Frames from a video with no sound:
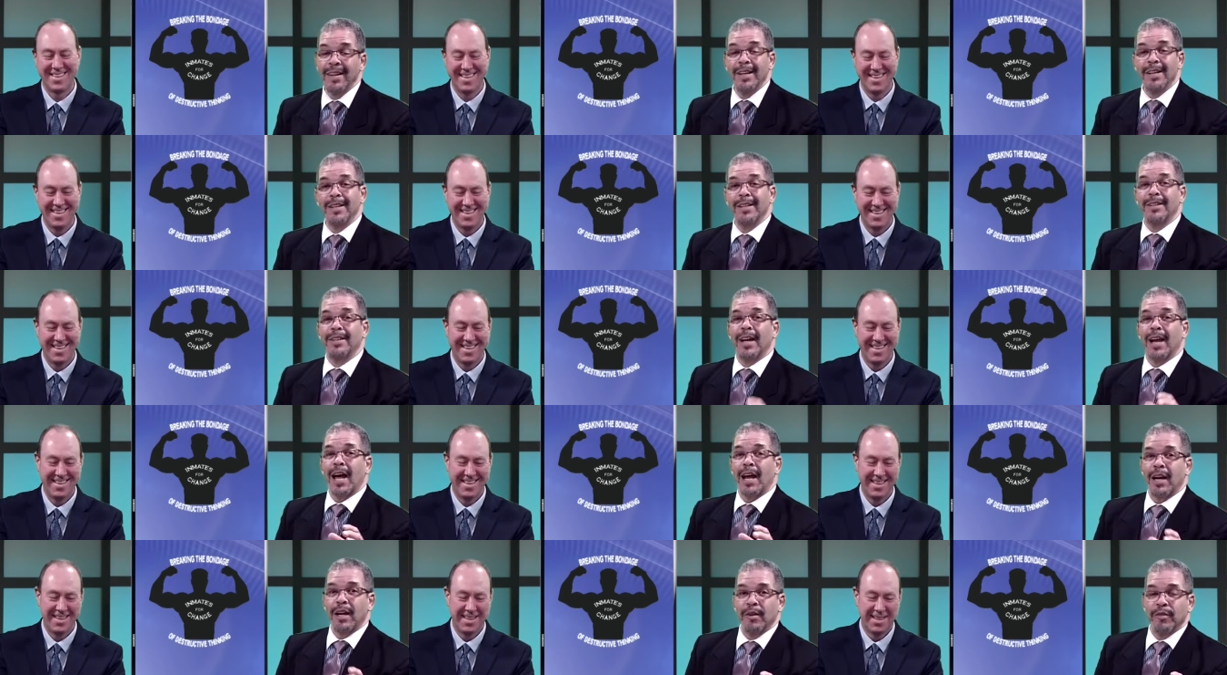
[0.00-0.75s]
Speaker 1: This is a
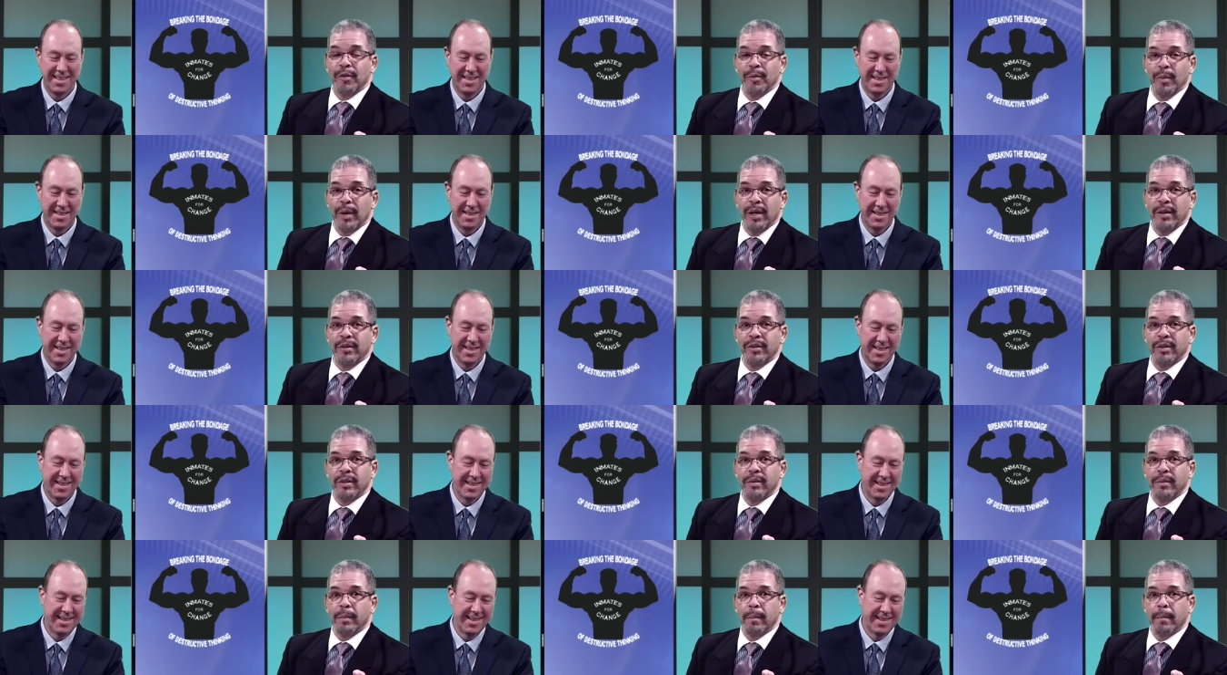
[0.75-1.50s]
lot of
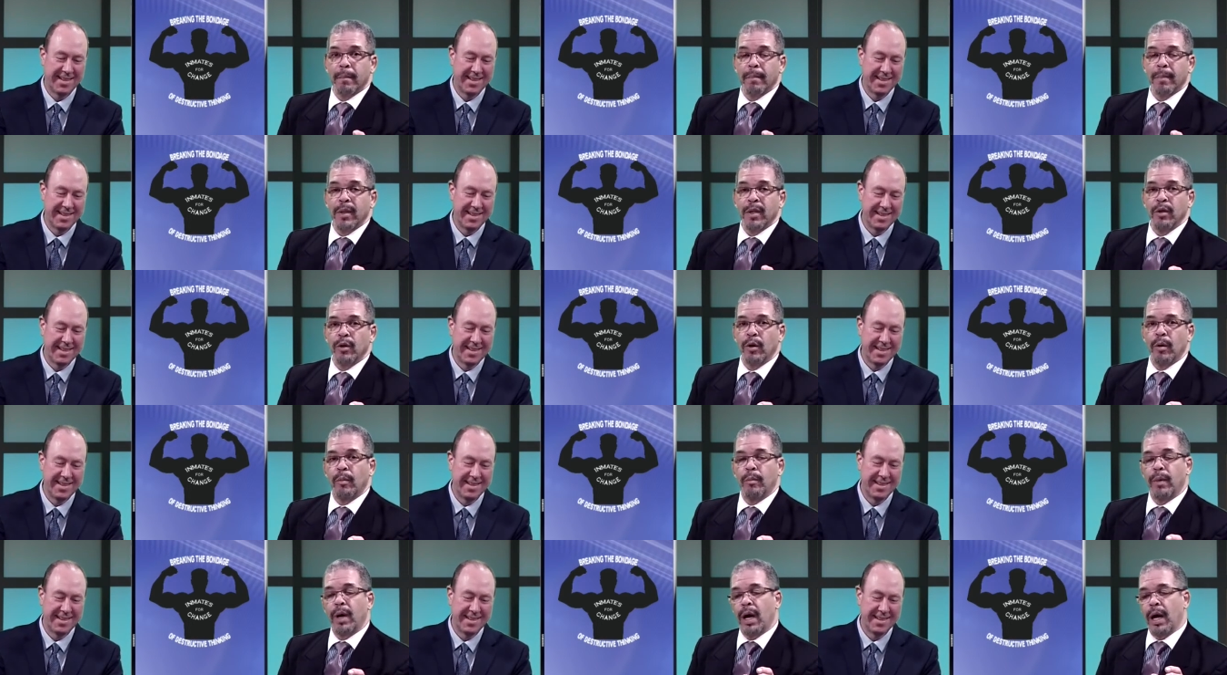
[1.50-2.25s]
information, you
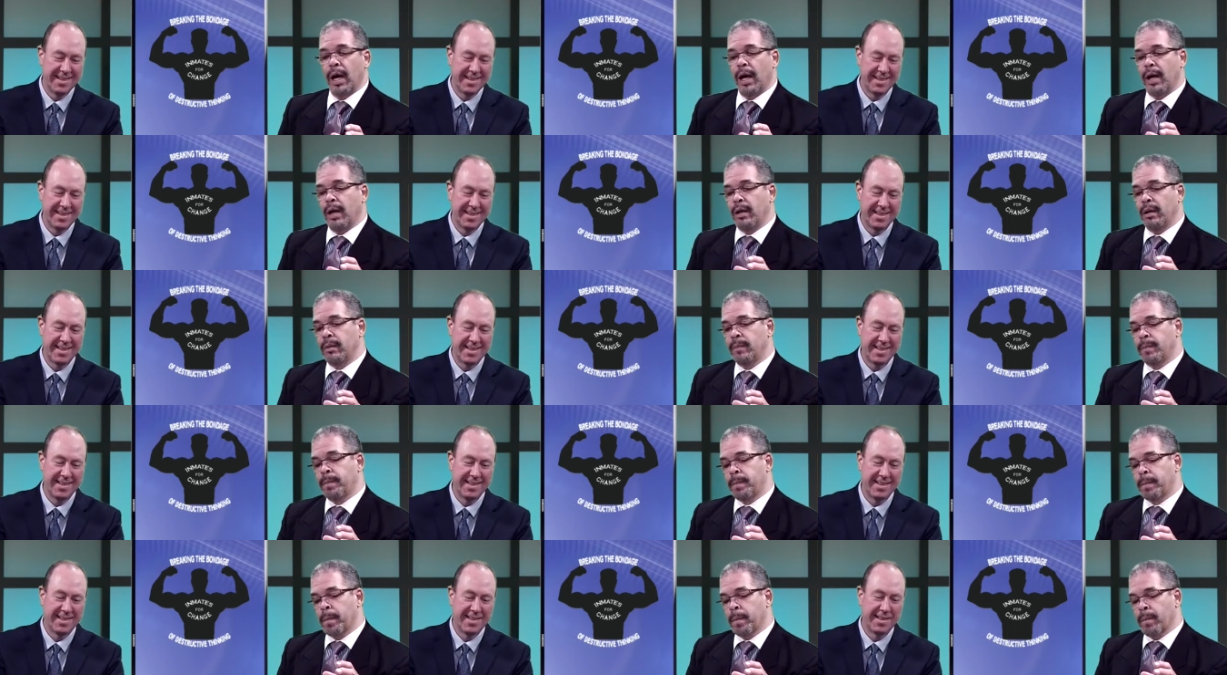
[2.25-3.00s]
know, and
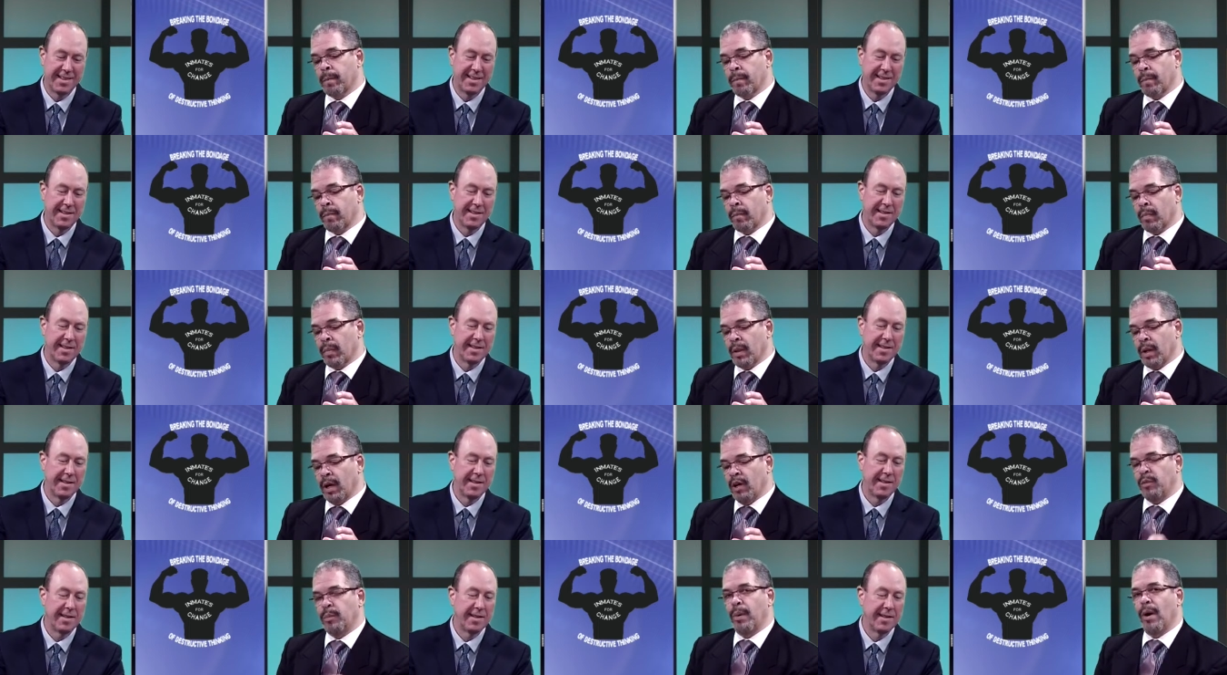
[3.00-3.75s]

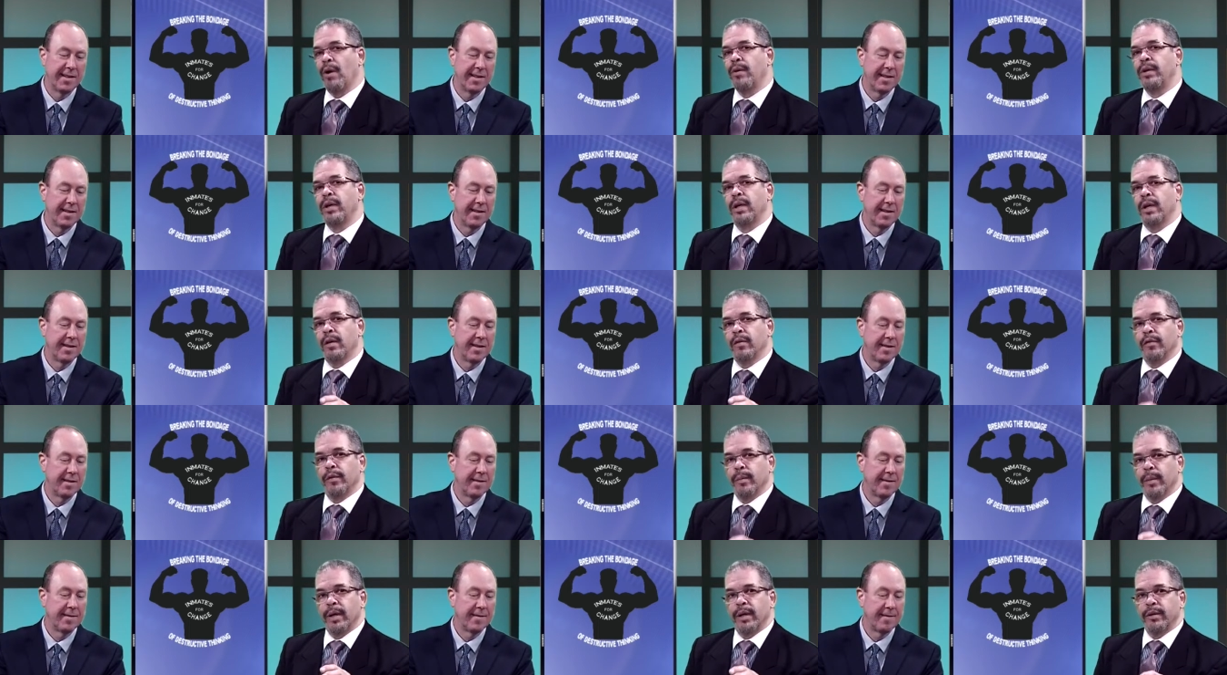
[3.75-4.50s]
it's pertinent
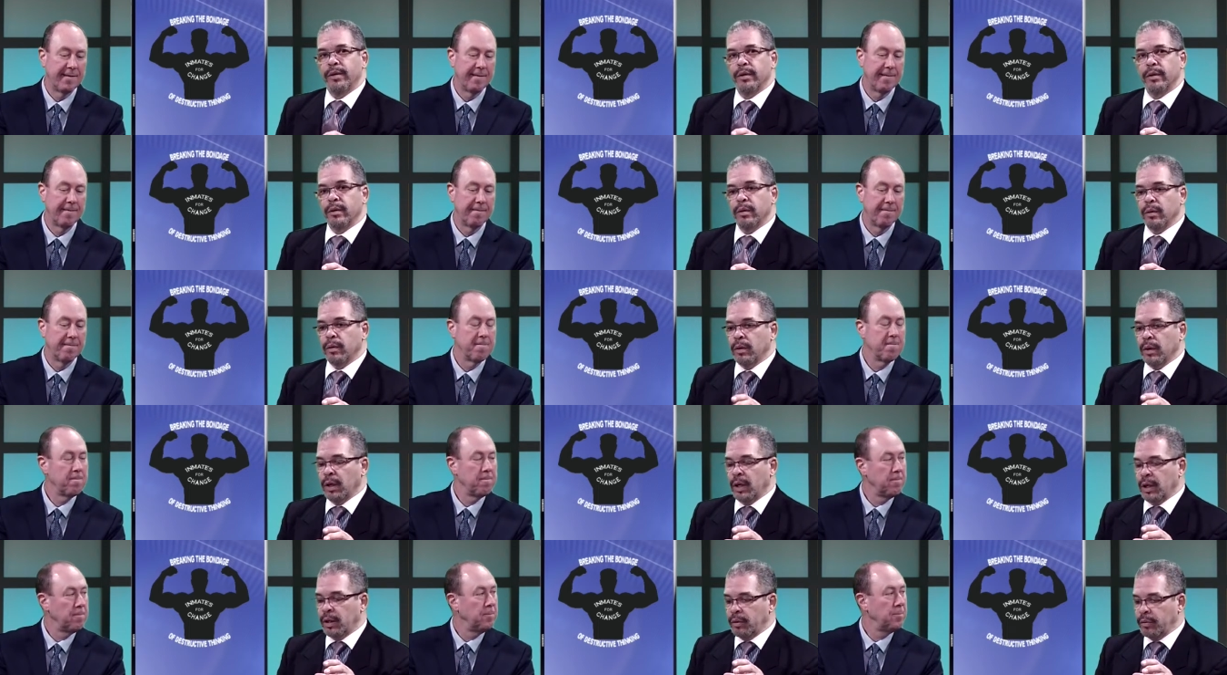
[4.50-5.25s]
information
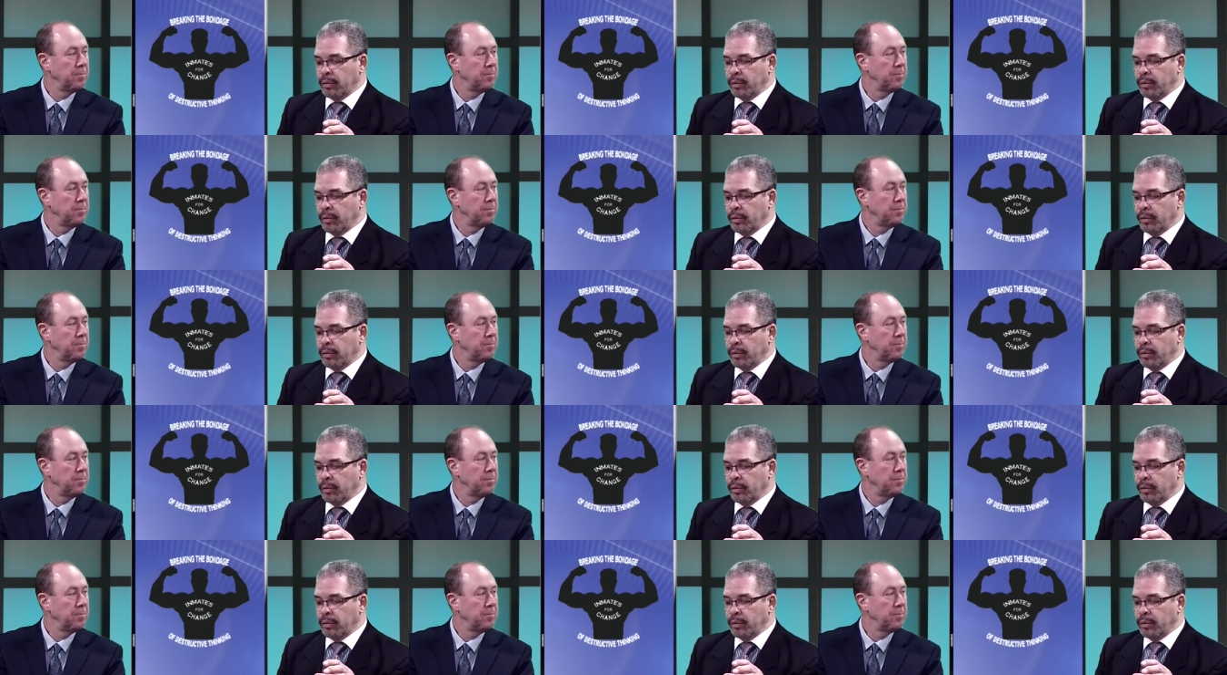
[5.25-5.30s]
uh,